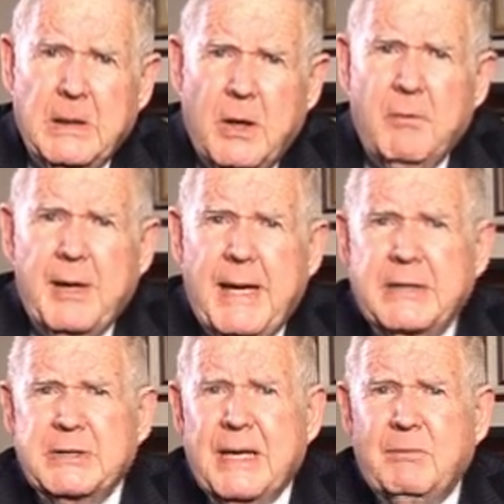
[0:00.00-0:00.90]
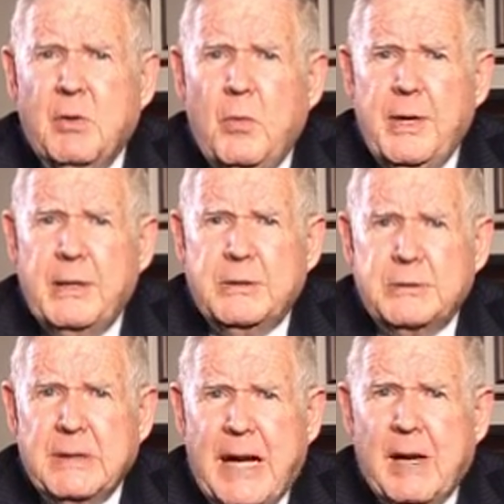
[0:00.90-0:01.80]
Over the next several
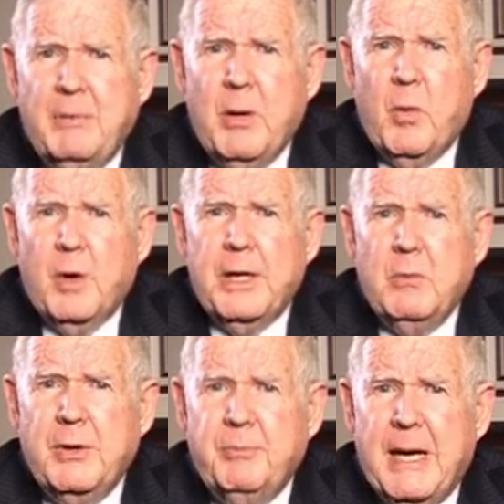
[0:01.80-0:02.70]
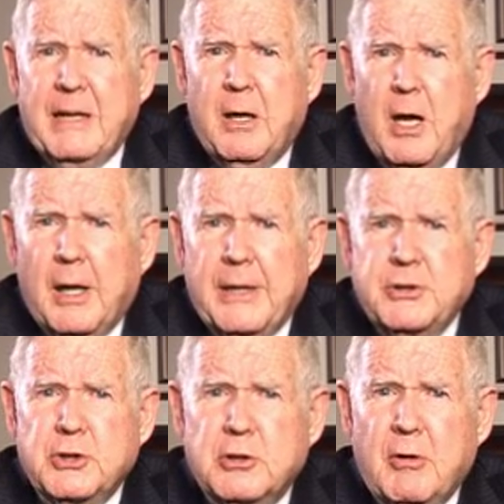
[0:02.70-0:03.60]
weeks, I'll be working with my
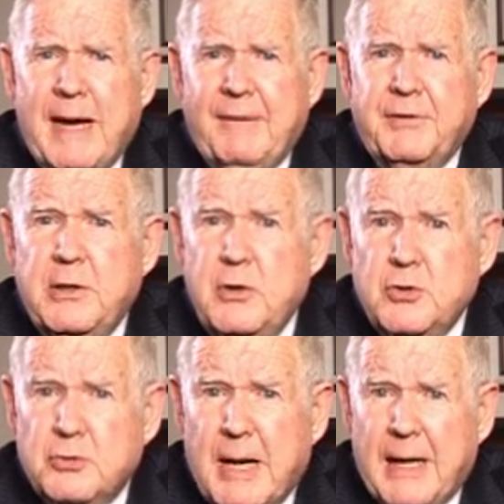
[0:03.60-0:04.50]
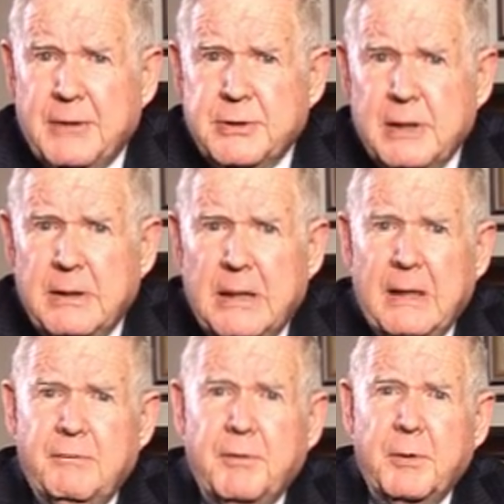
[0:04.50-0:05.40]
colleagues to craft a new strategy
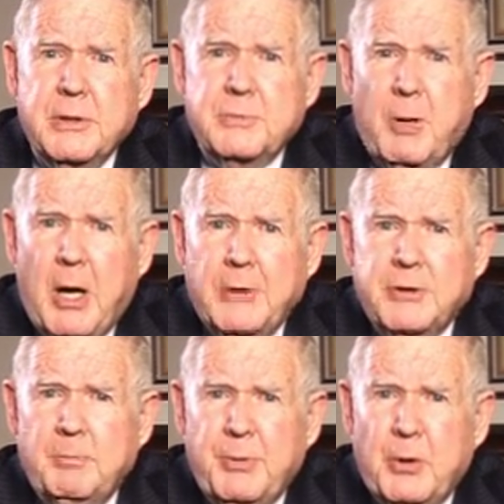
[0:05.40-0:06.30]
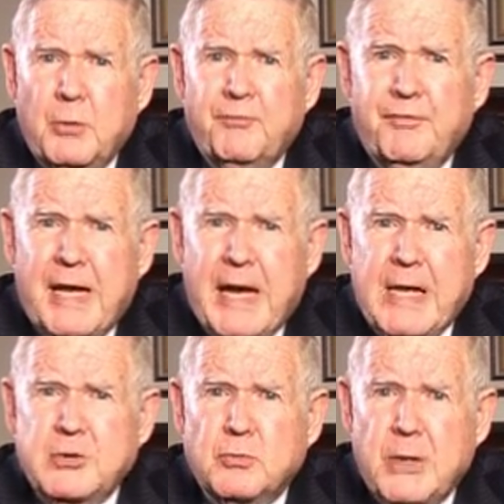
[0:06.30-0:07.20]
for the responsible,
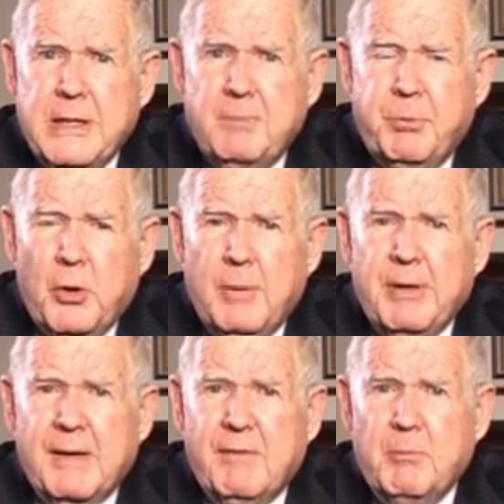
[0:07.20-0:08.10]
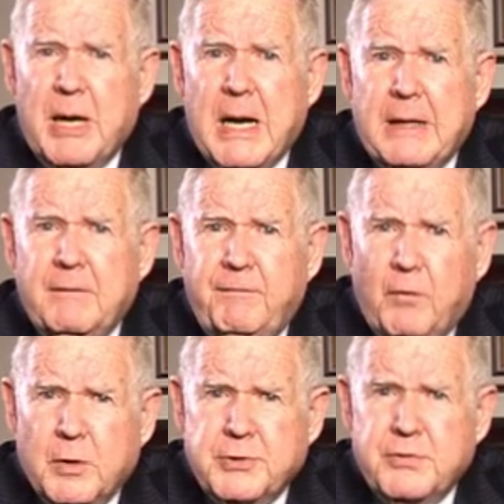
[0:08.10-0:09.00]
phased redeployment of American
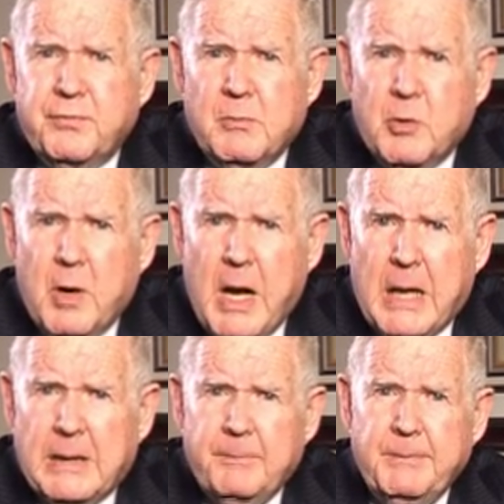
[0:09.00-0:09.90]
forces from Iraq.